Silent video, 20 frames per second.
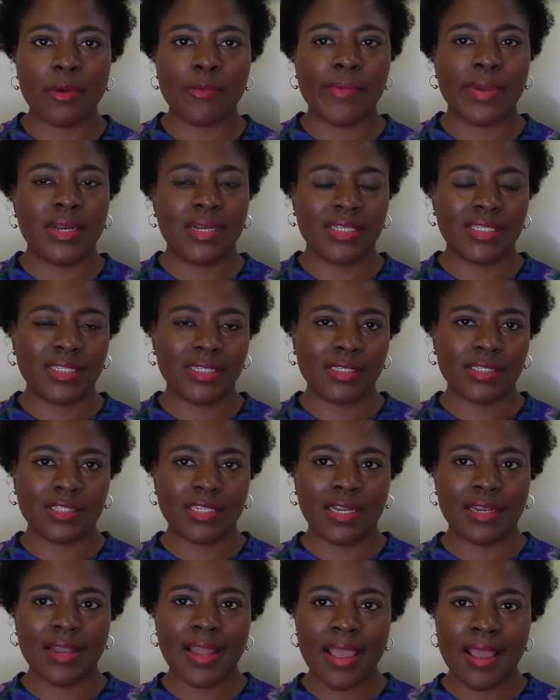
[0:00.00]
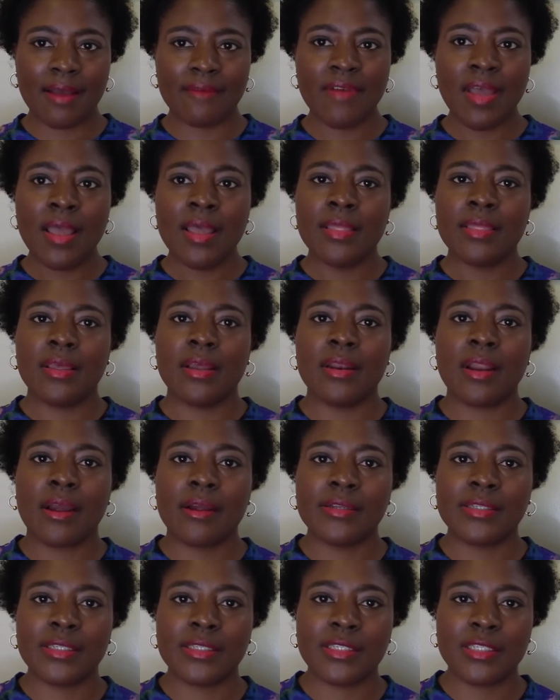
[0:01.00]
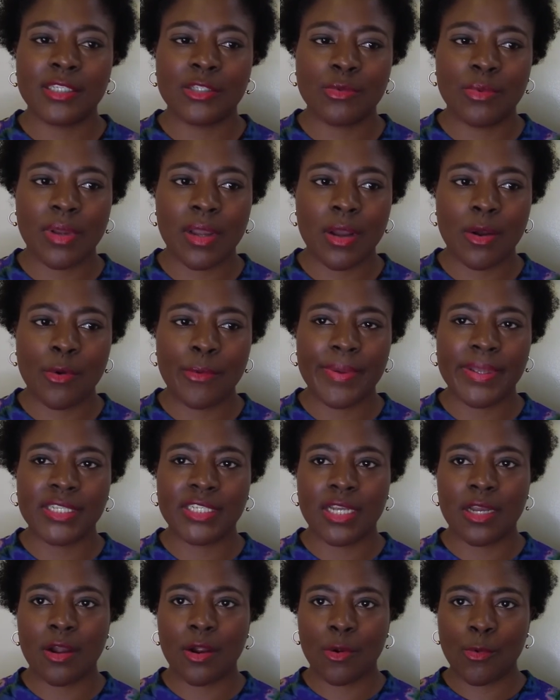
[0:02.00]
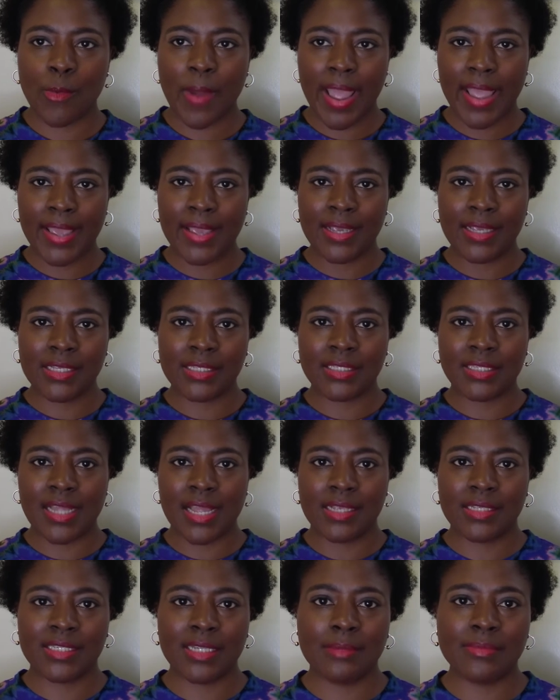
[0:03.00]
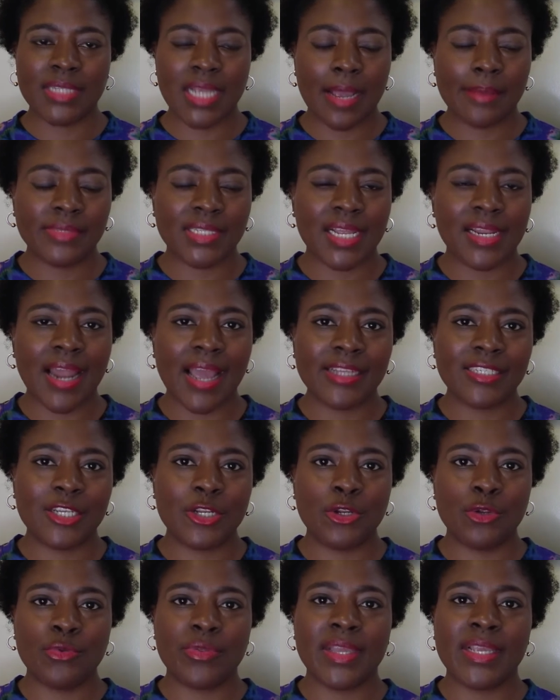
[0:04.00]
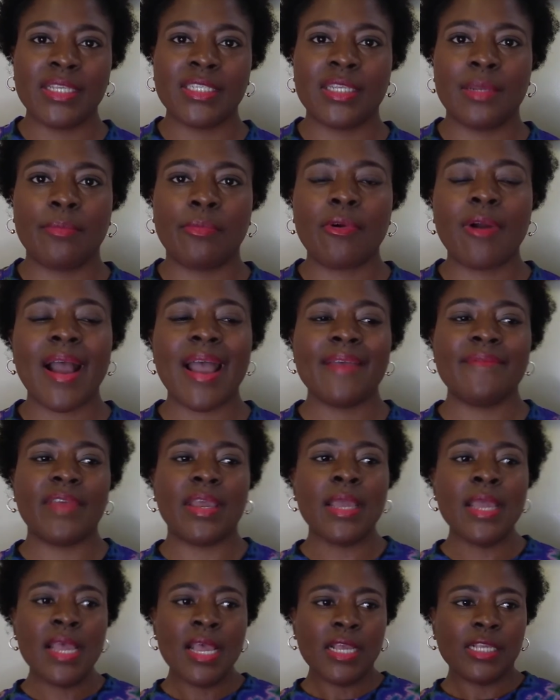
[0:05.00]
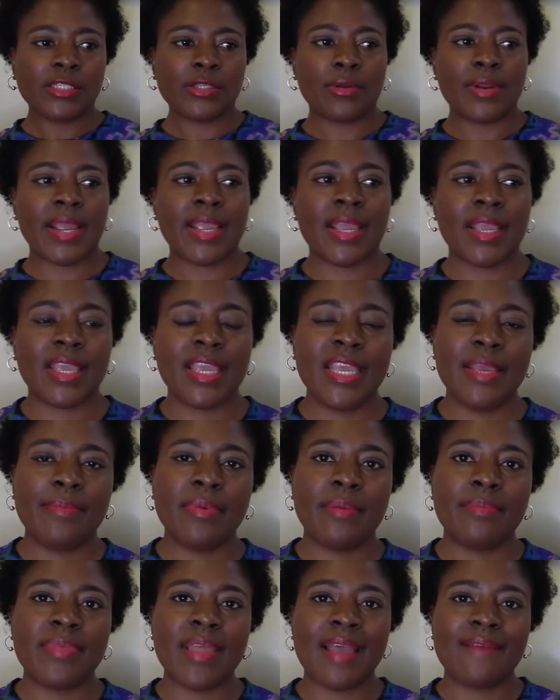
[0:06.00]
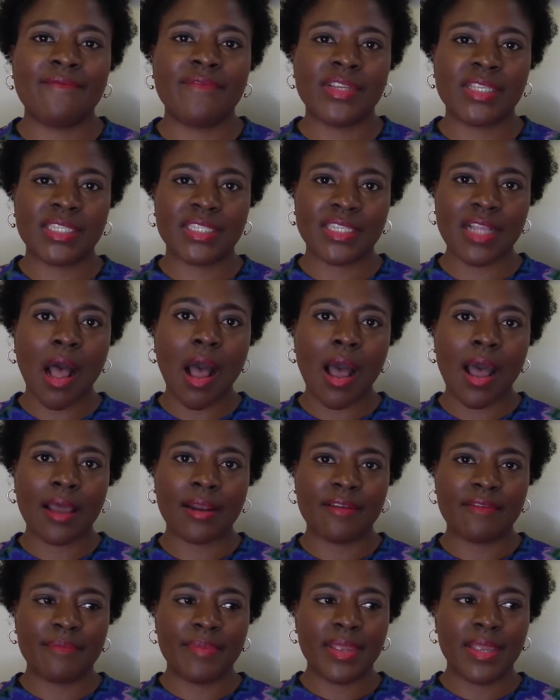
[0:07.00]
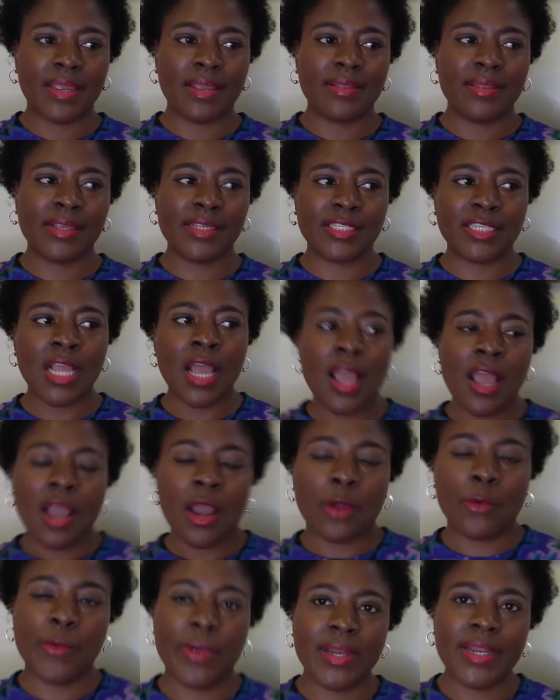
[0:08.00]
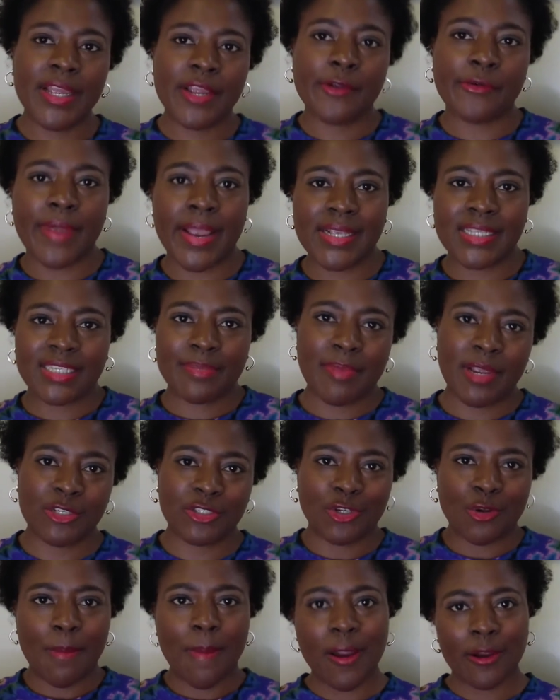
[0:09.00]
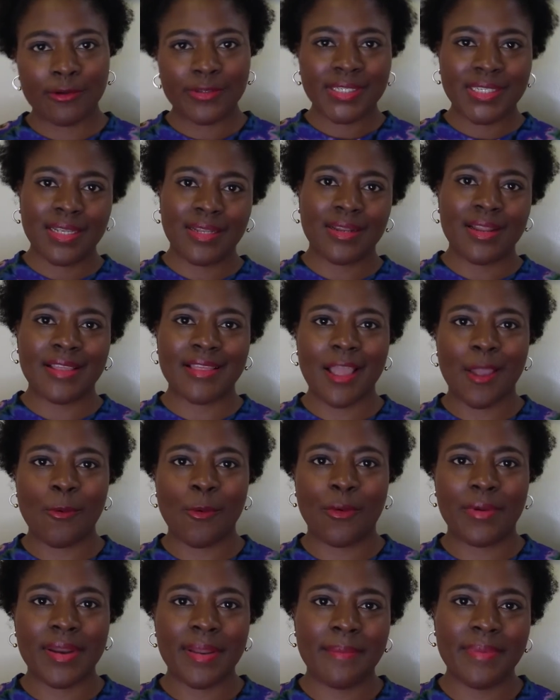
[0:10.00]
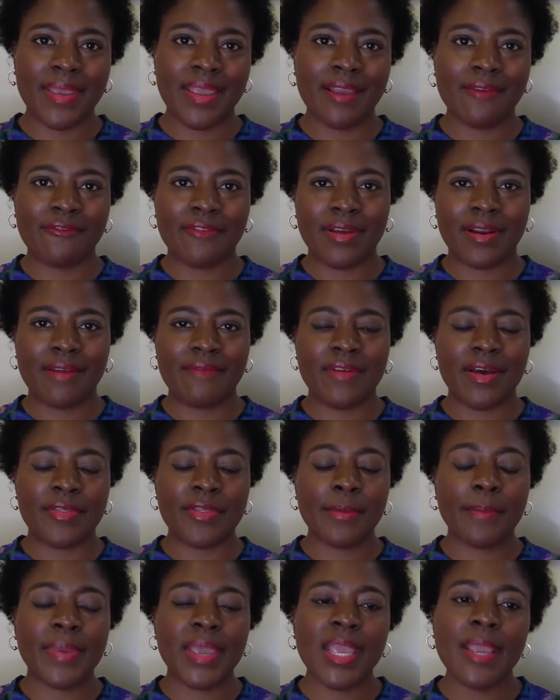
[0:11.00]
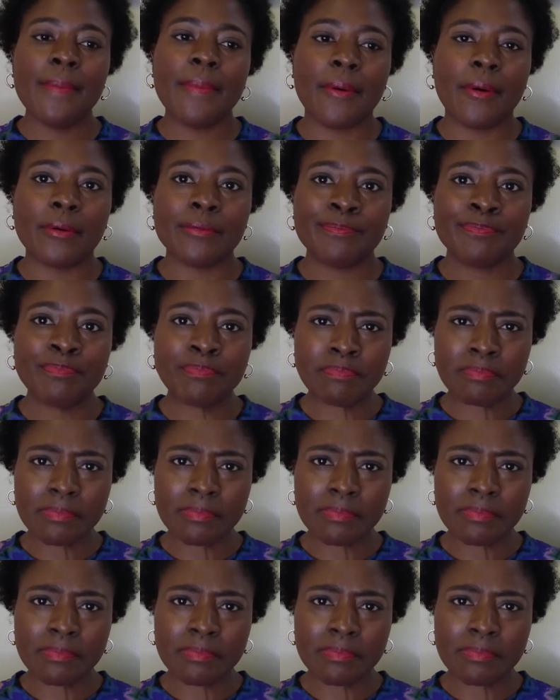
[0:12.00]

But when the sister left, the narcissist would go into her ways. They Sometimes they like to do things in private so they could keep up that facade of being this really great special person that they want to be in front of other people.